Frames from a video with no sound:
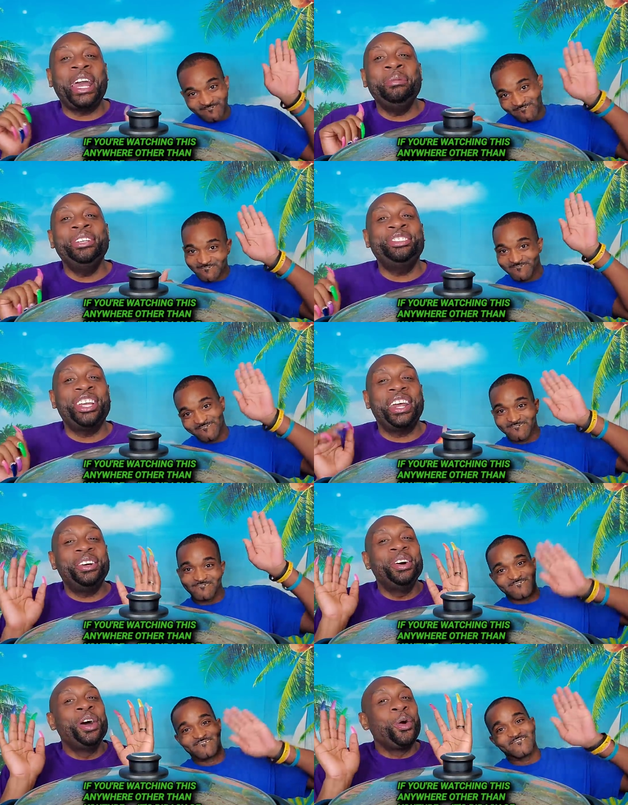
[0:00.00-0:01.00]
Speaker 1: time to this channel,
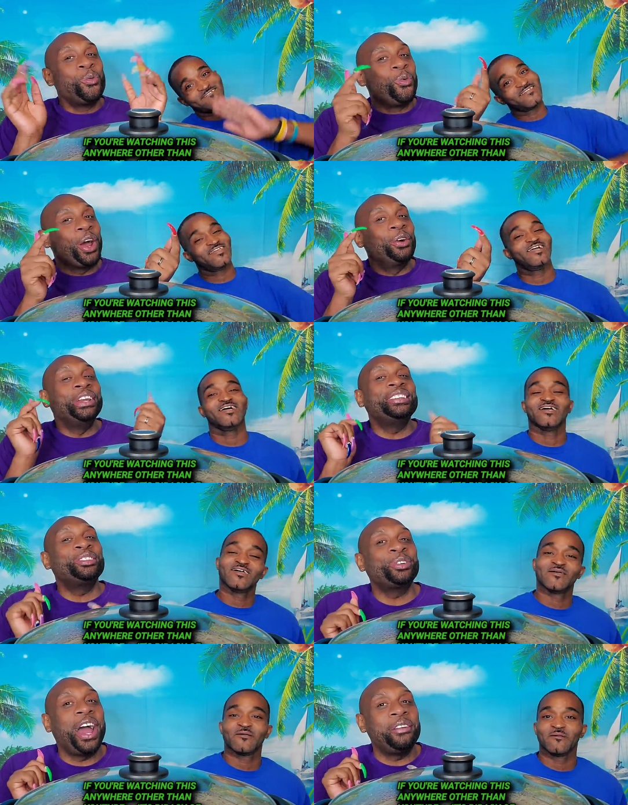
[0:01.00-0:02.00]
run over there and
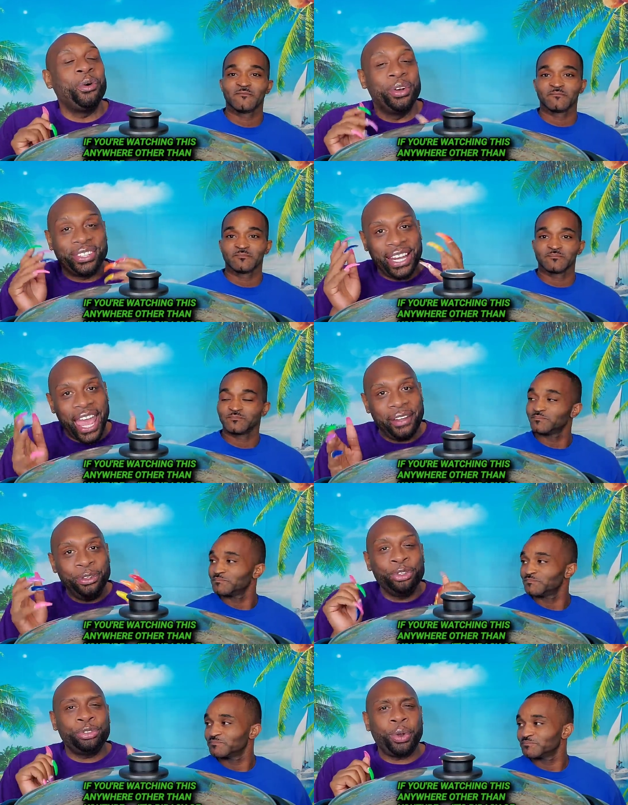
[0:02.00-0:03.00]
subscribe for us. And after
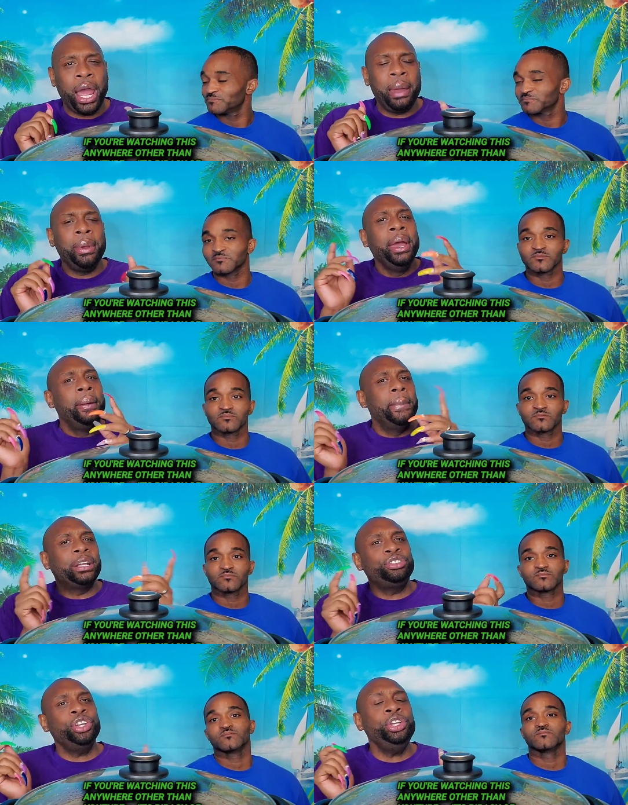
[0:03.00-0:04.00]
you subscribe,
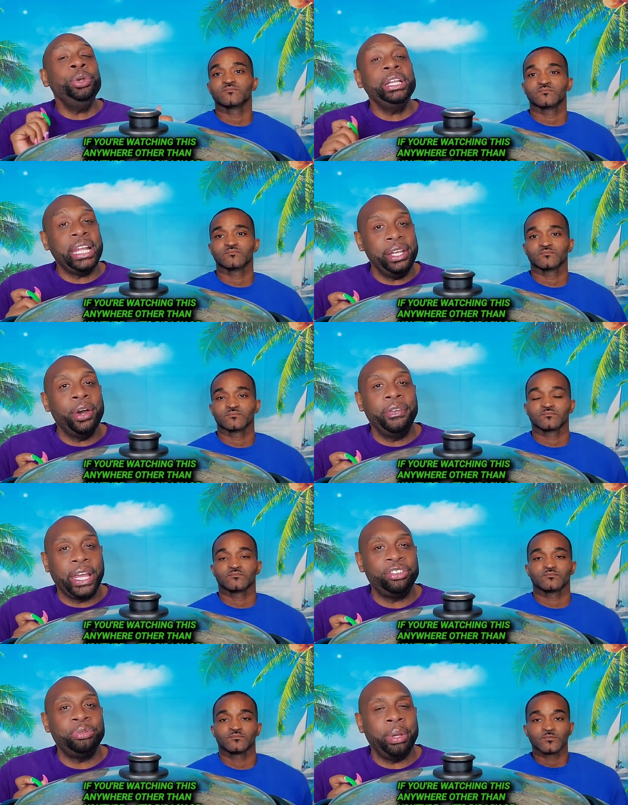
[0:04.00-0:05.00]
make sure you hit that
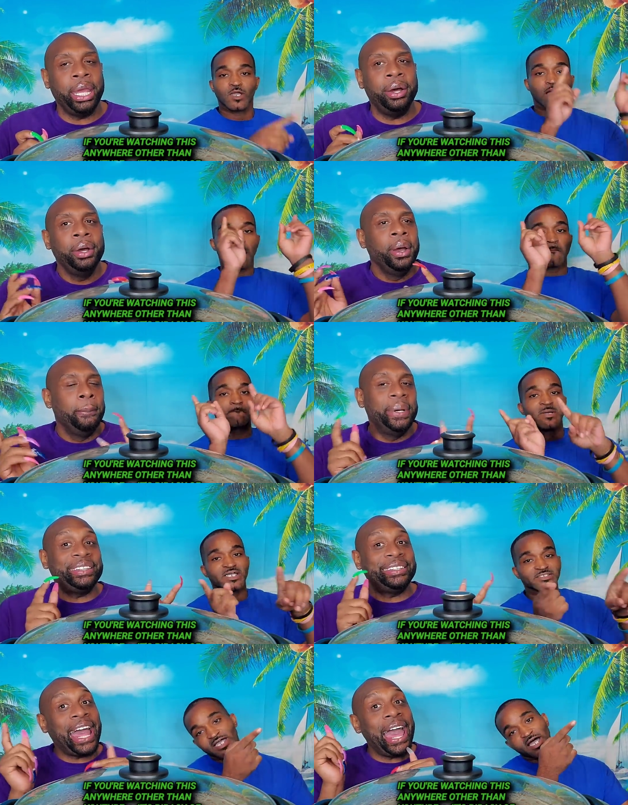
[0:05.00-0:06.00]
notification bell
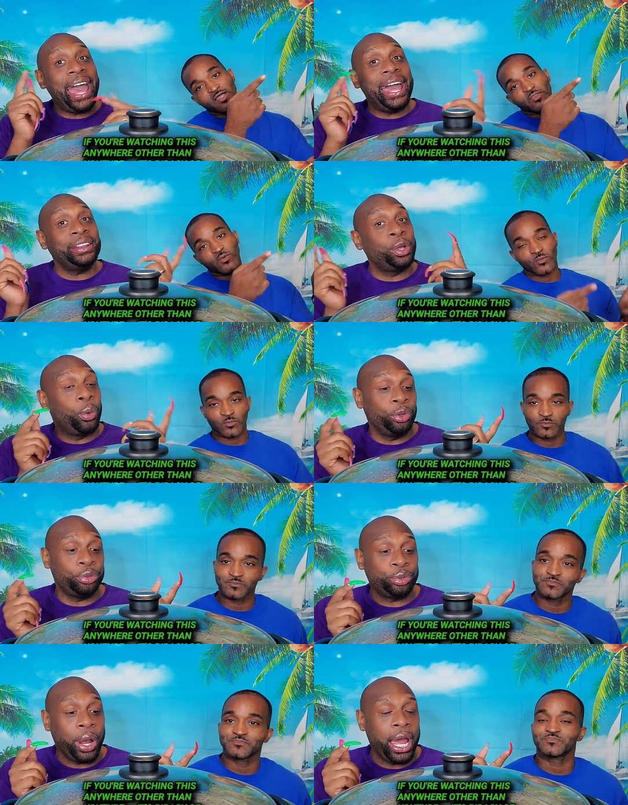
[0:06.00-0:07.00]
beside the word
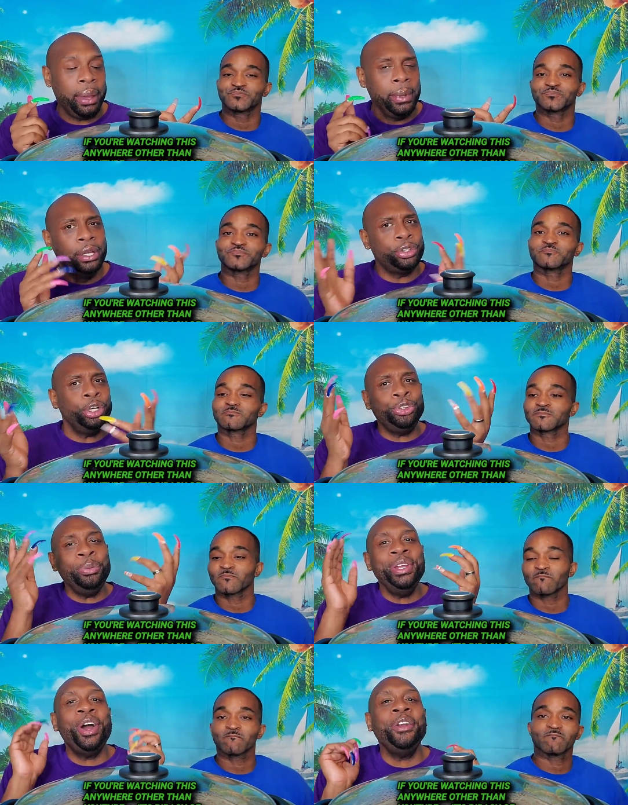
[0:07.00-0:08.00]
subscribe so that
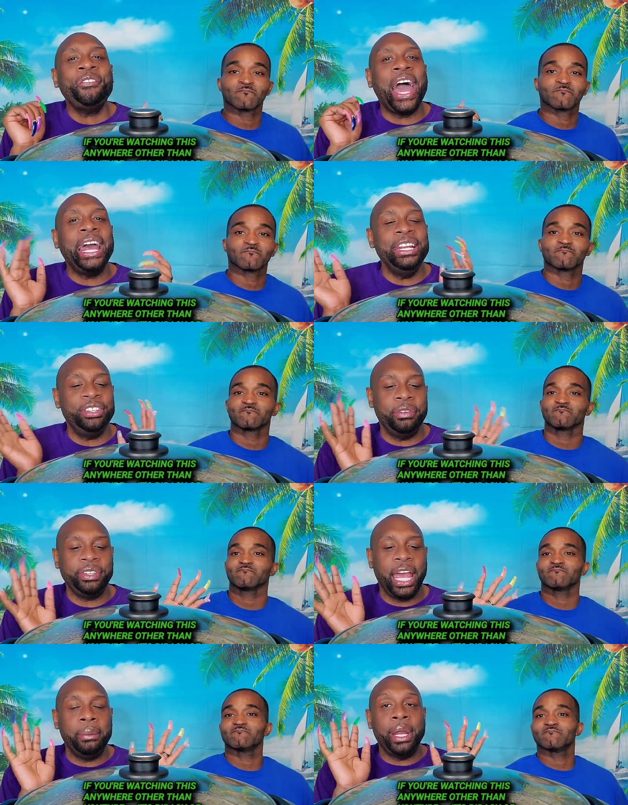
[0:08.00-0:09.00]
you'll be notified each and every
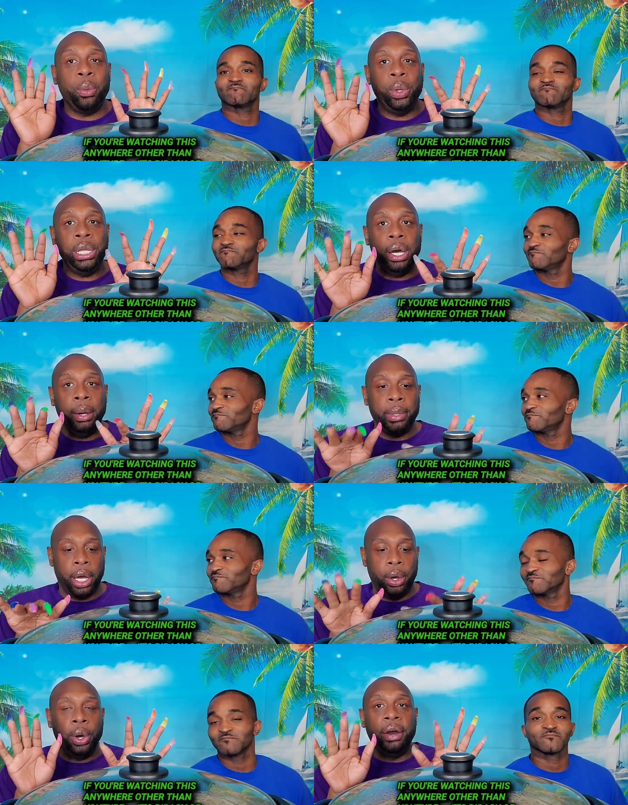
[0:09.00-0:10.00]
time that we
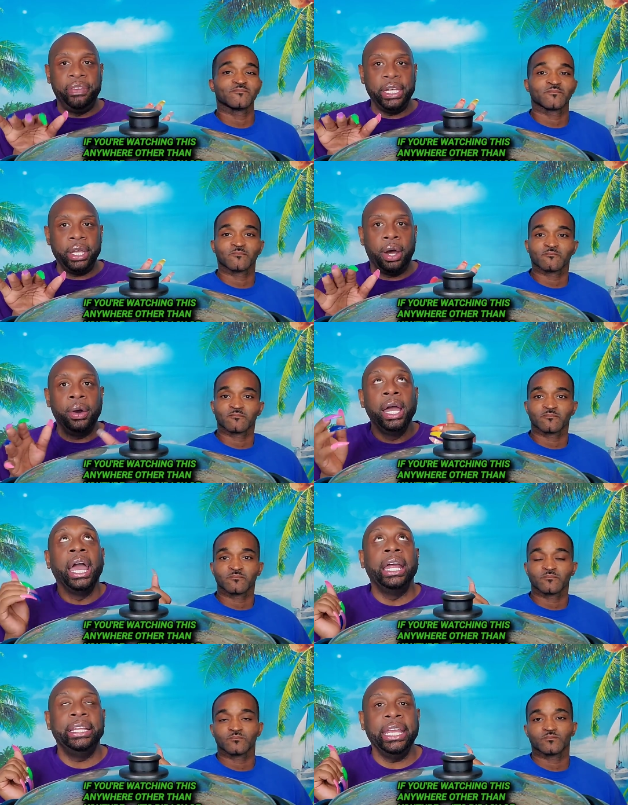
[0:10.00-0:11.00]
upload a video.
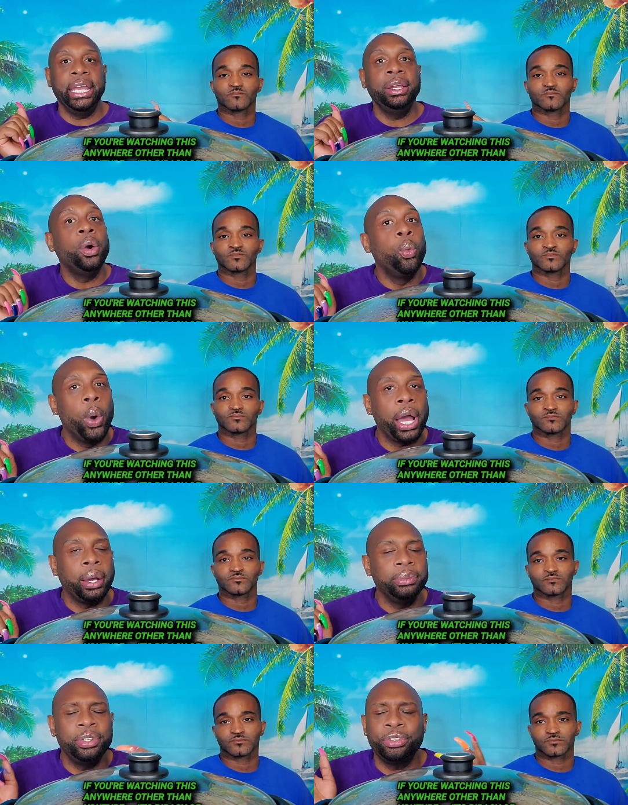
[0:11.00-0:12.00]
And then,
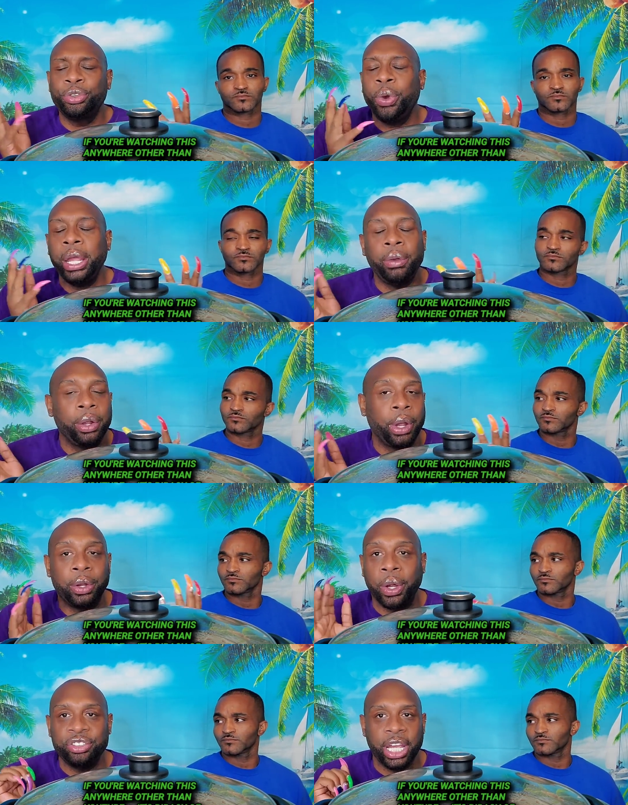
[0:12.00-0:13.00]
welcome to this great
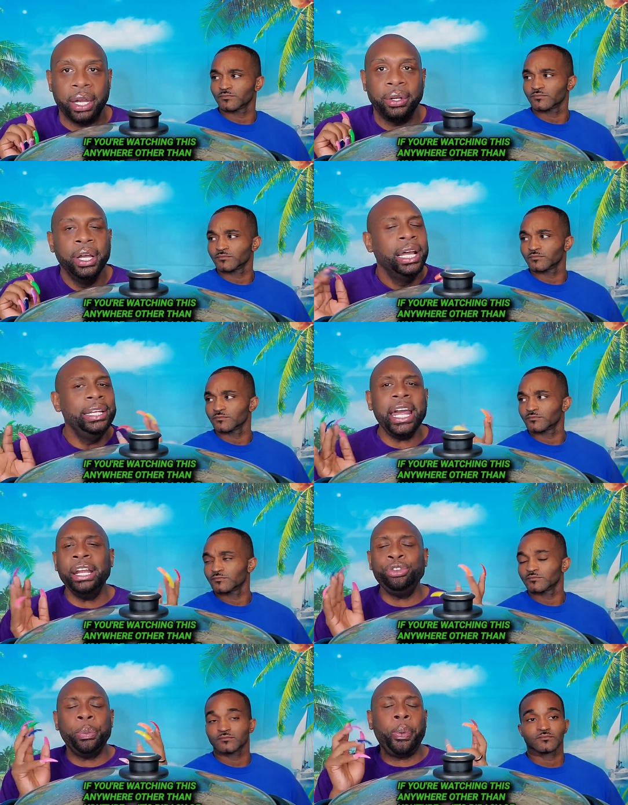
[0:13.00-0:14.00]
channel. Now
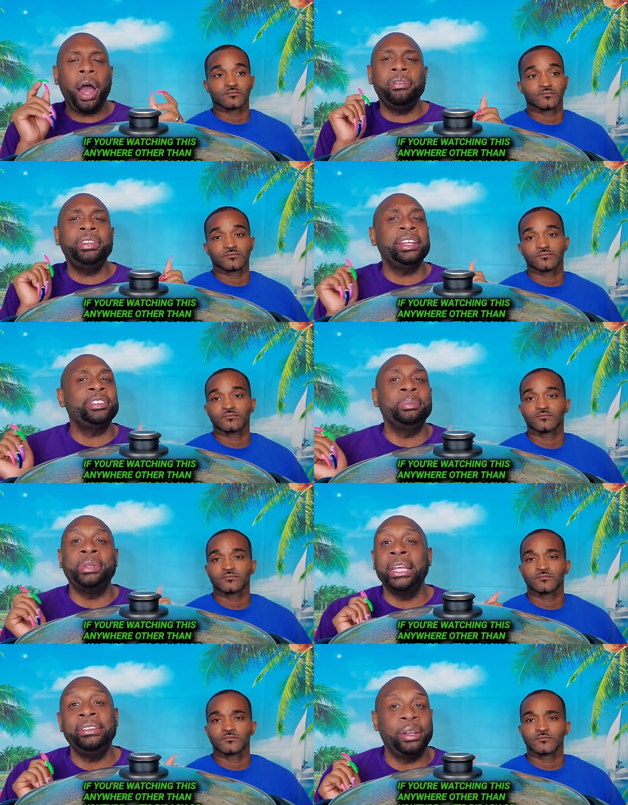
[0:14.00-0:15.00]
that you're part of us, there's some
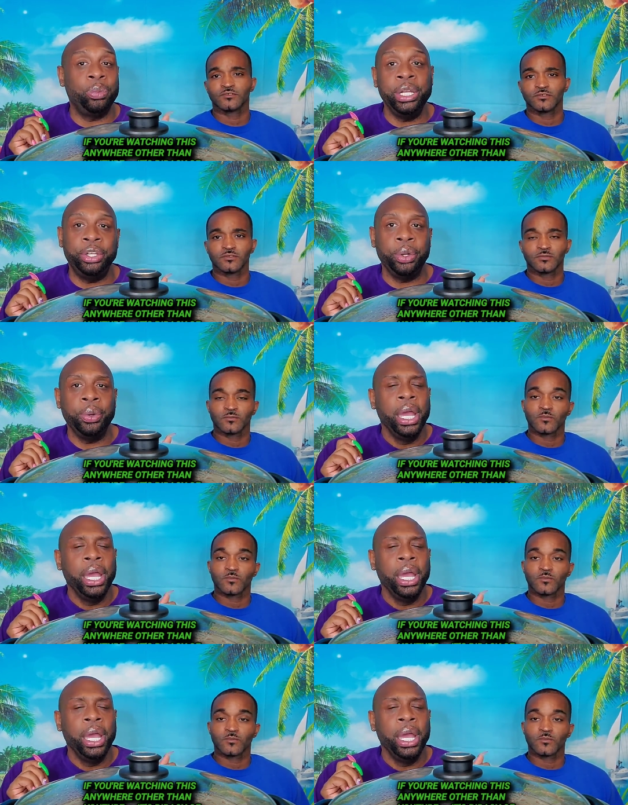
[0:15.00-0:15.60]
things that we do.